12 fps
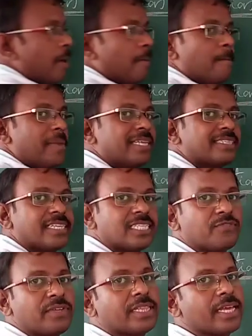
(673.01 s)
mixes
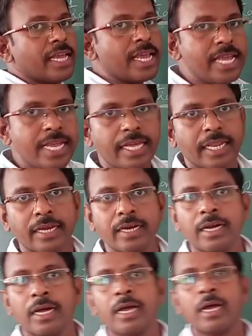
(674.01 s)
with
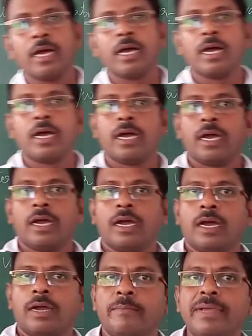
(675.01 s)
air.
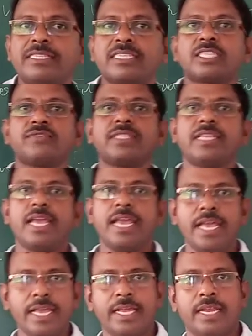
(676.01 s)
Mixes with
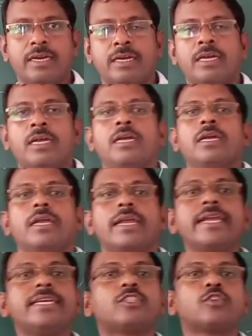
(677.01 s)
air
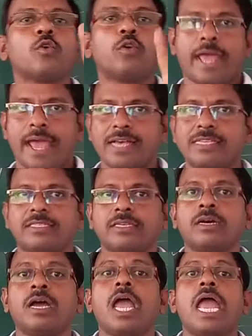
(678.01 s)
is known as
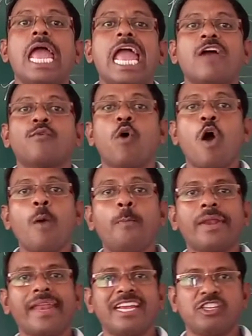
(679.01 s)

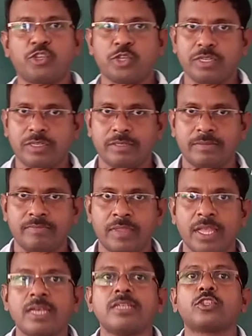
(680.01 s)
evaporation.
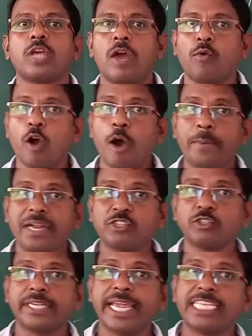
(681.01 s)
So
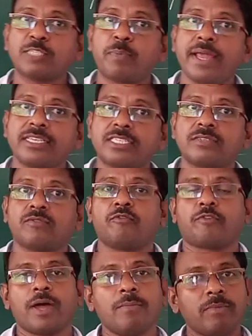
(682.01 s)
evaporation takes place
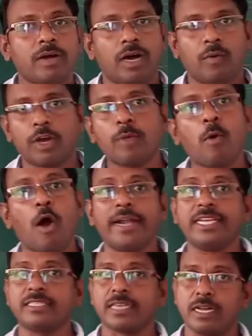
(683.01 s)
from our
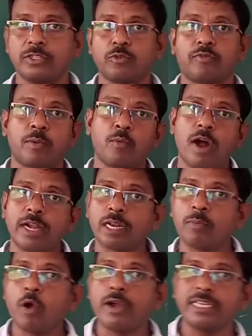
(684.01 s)
bodies also, from water
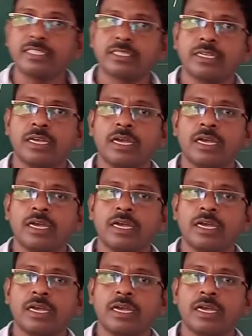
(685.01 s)
bodies